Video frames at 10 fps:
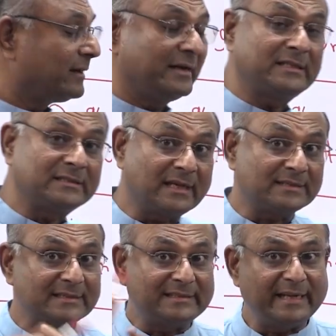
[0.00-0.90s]

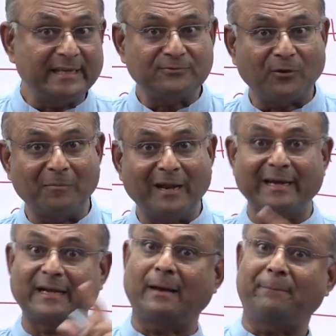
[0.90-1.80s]
Resistors in series formula
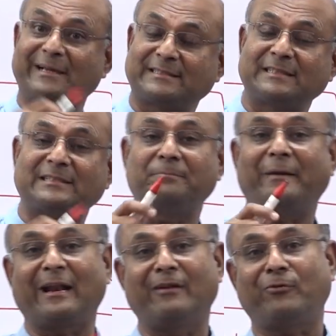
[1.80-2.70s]
and capacitance in
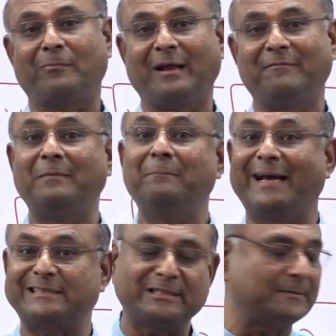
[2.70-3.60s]
parallel formula will
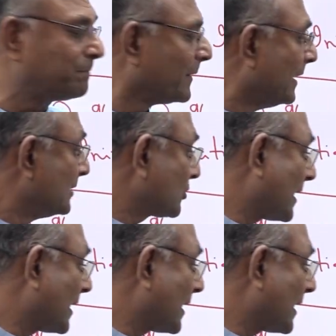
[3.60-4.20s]
match. So